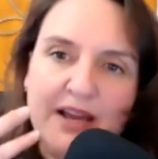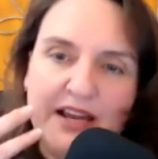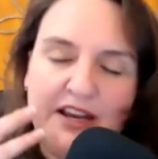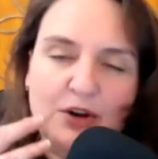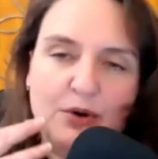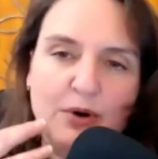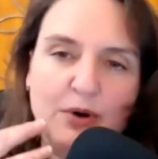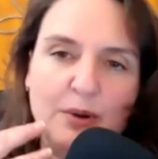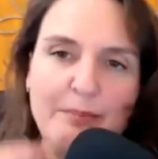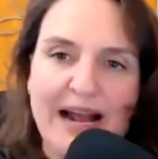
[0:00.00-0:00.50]
you
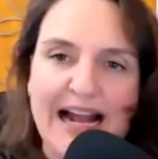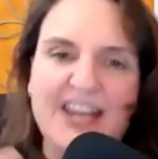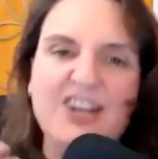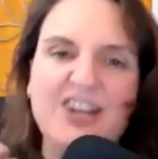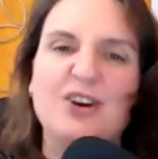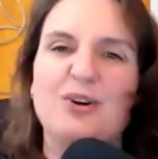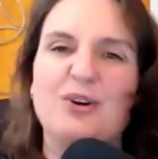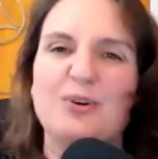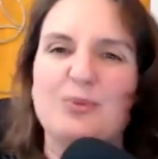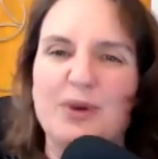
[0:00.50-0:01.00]
know, a mat, you
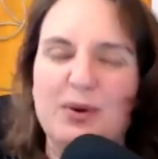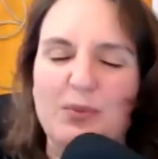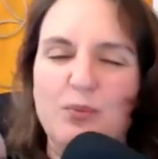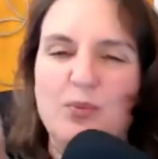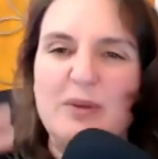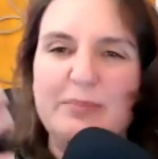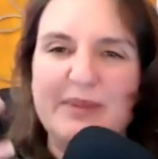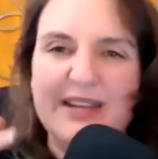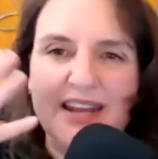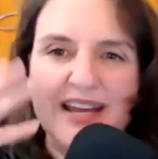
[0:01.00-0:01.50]
know, what
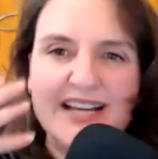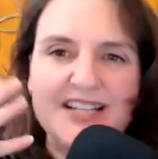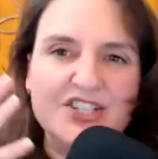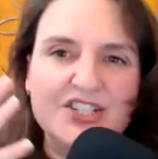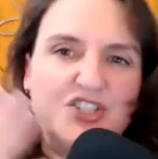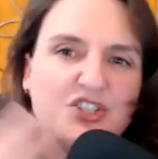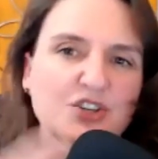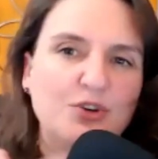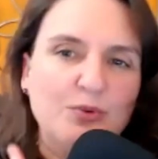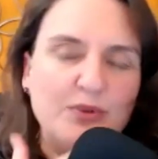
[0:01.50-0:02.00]
women like to
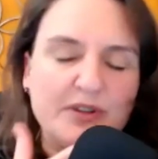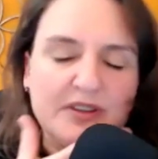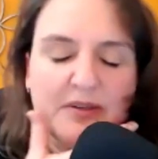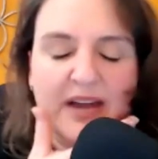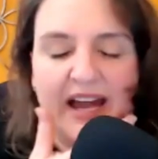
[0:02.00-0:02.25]
do with,